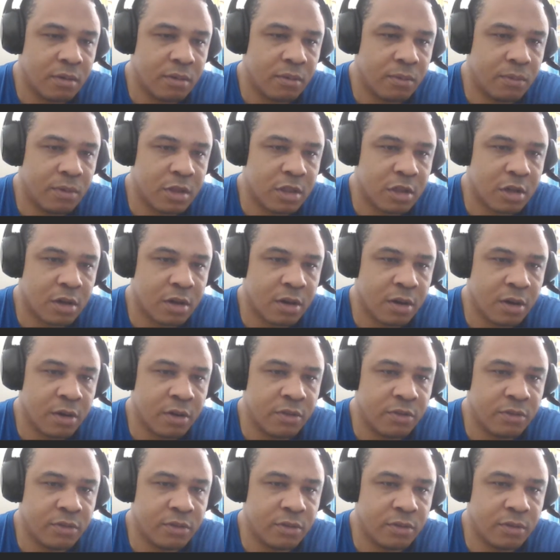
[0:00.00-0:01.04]
which
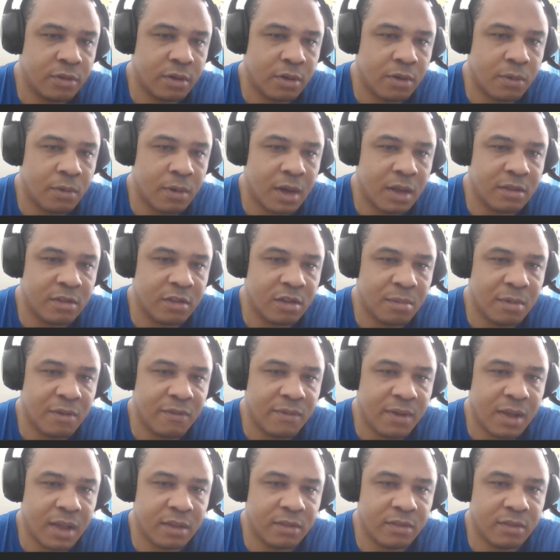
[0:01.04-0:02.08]
occurs due to quantum
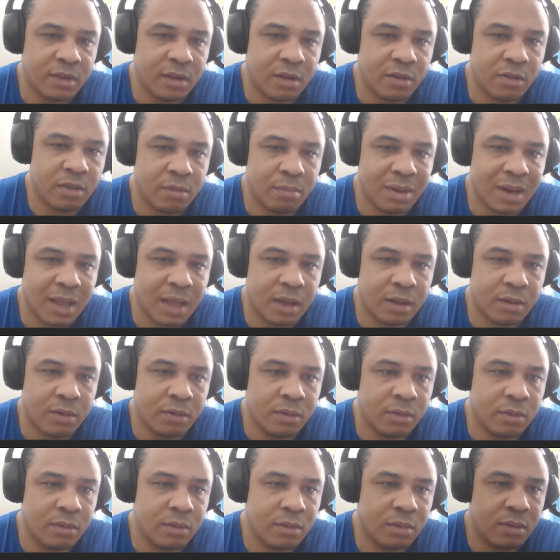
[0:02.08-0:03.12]
effects near the black
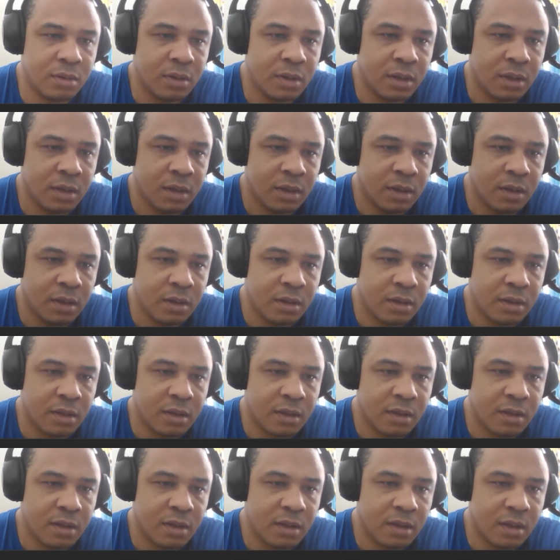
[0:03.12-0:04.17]
hole.
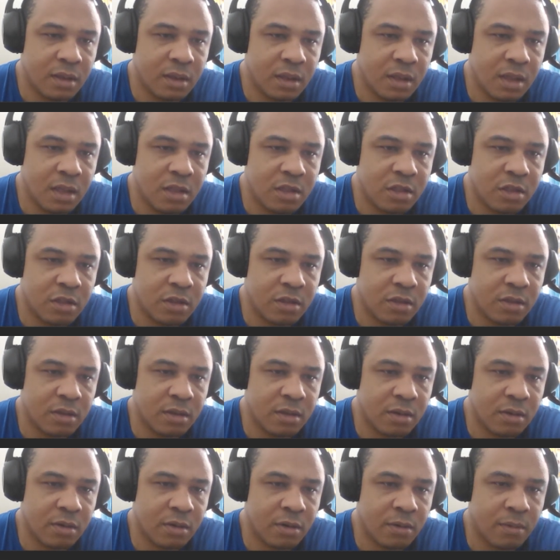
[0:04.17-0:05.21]
Each
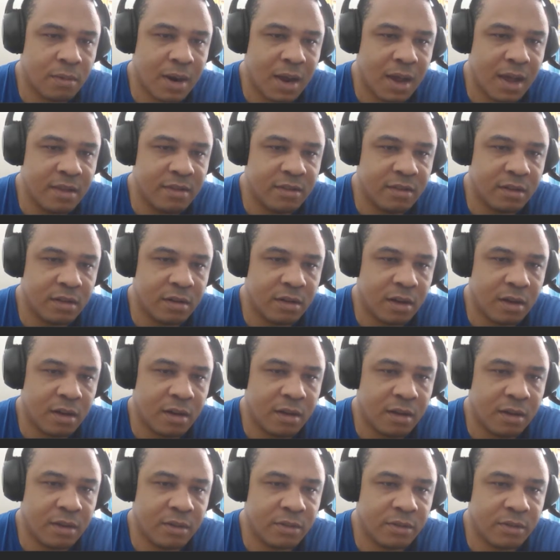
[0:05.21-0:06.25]
horizon
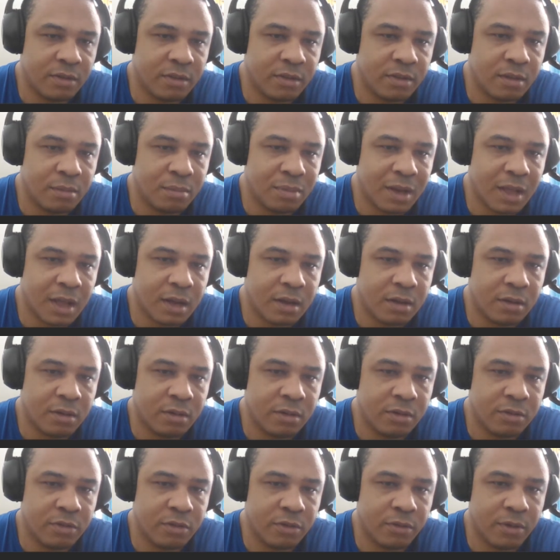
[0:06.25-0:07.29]
causes the black hole
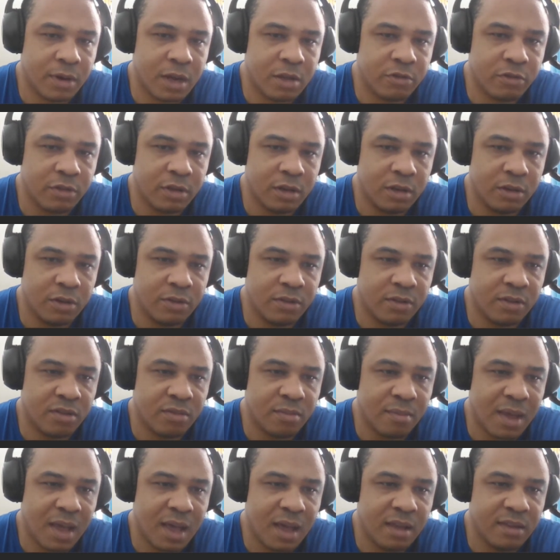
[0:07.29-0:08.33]
to gradually lose its
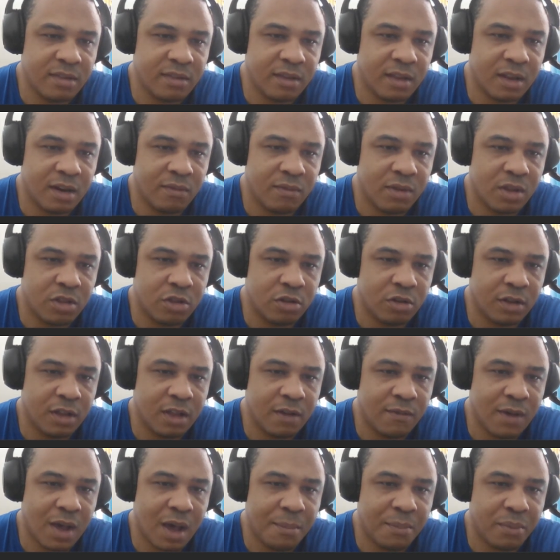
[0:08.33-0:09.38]
mass and eventually
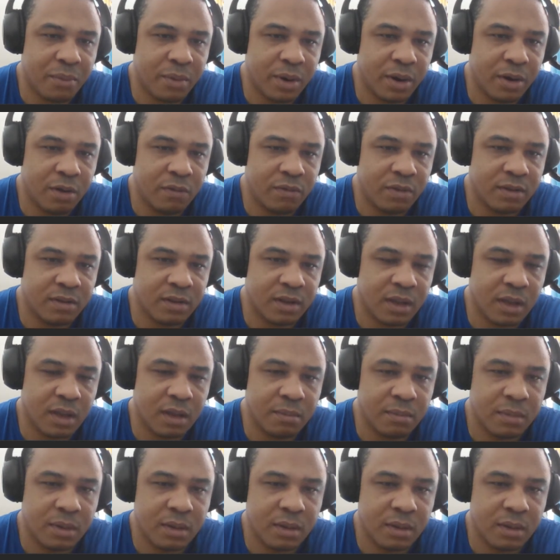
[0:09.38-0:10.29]
evaporate over time.